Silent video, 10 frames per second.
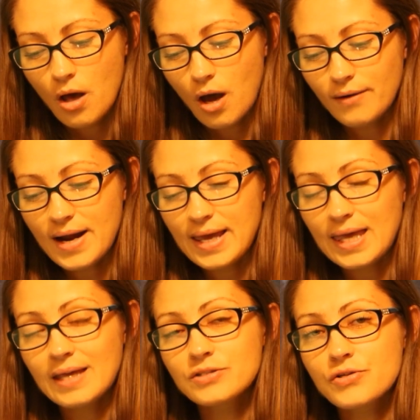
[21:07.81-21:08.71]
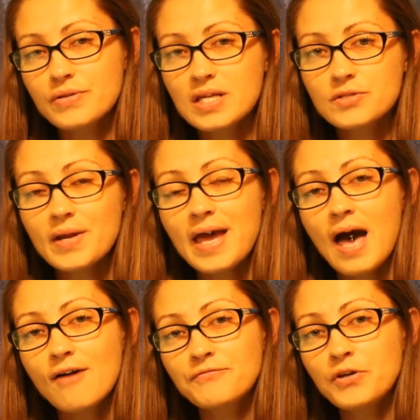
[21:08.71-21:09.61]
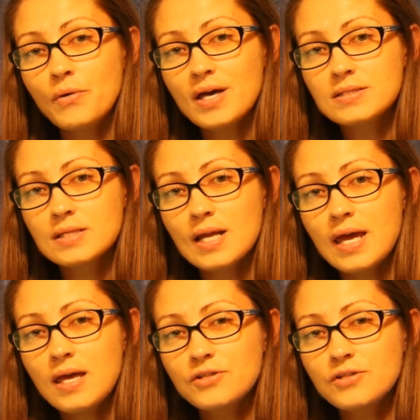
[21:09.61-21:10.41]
All right, Cancer, that's what I have for you guys today.